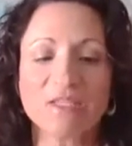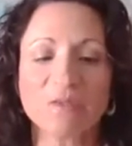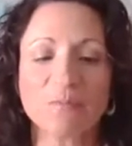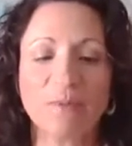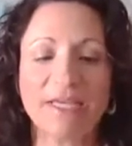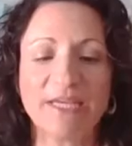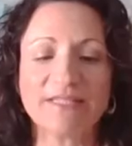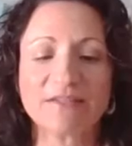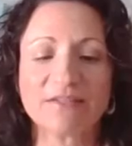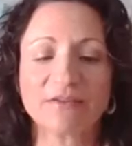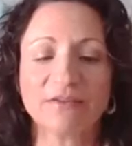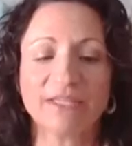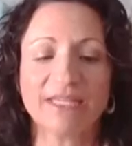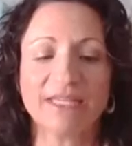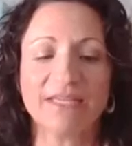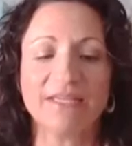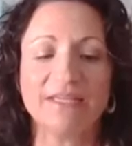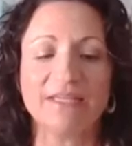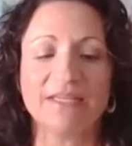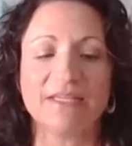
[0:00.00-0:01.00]

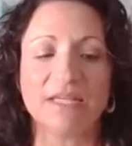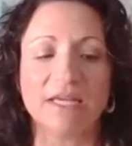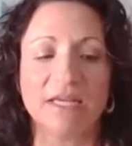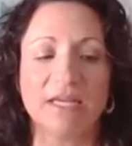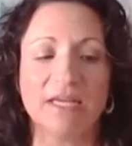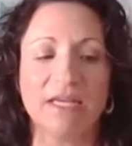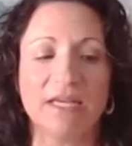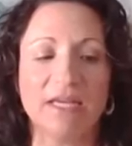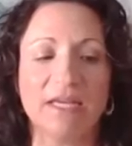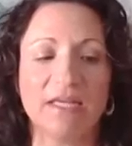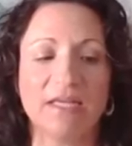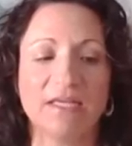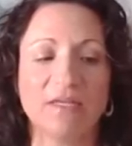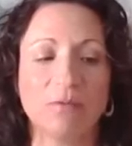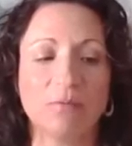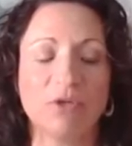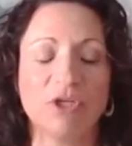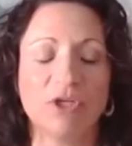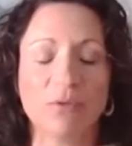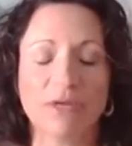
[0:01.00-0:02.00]
basically it
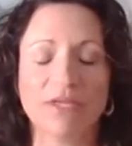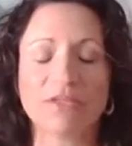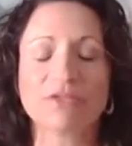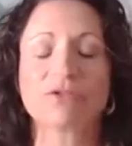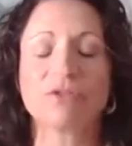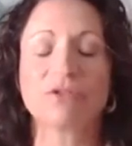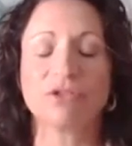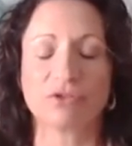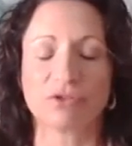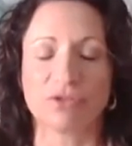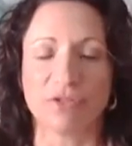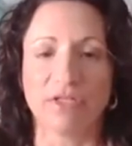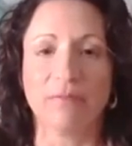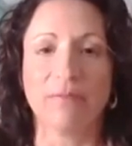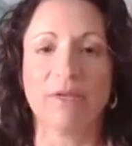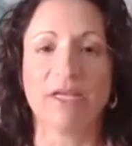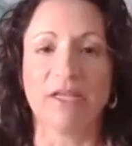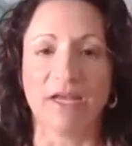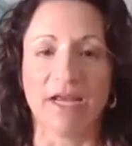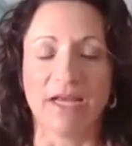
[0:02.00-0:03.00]
when you enter in your
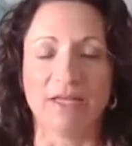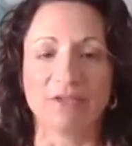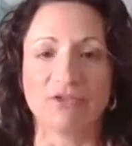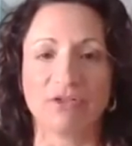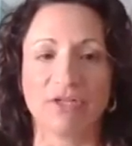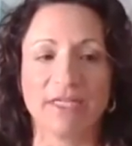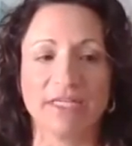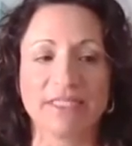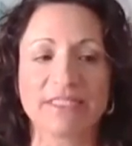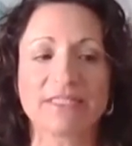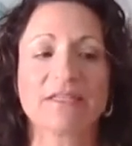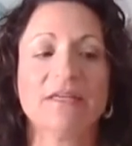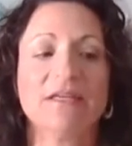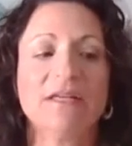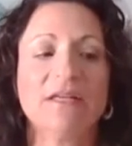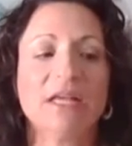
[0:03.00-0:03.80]
email address,